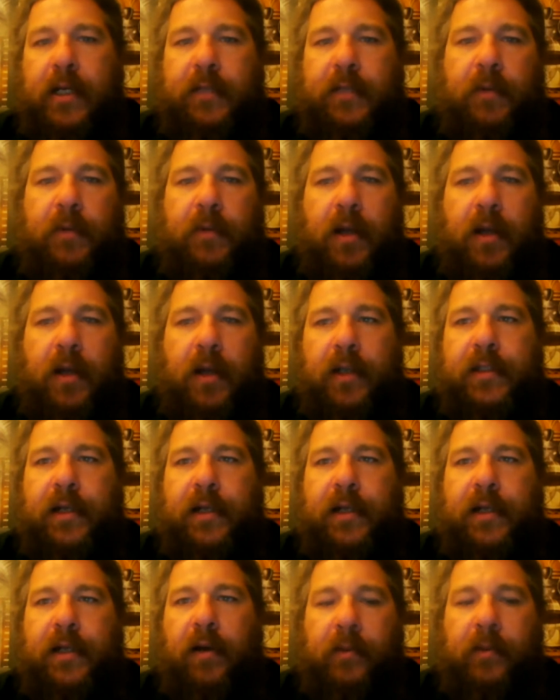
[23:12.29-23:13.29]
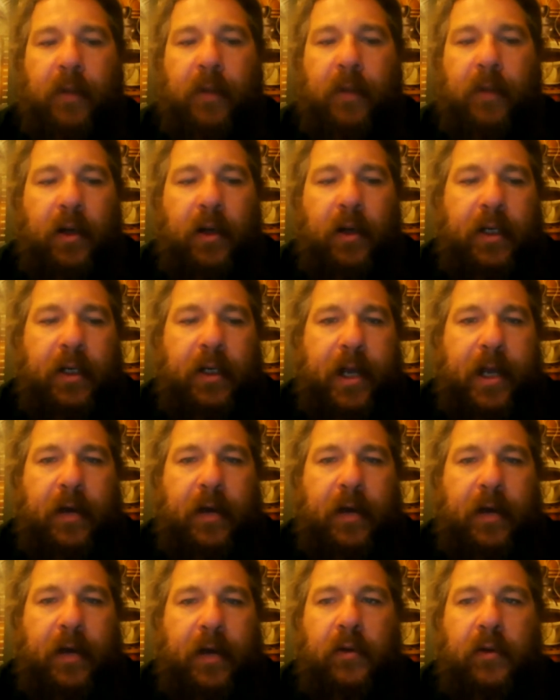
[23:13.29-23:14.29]
products that are on the market
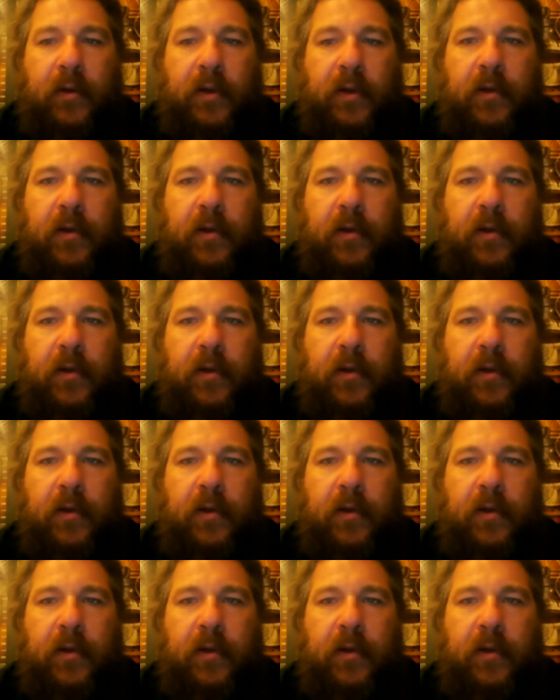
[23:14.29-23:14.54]
now,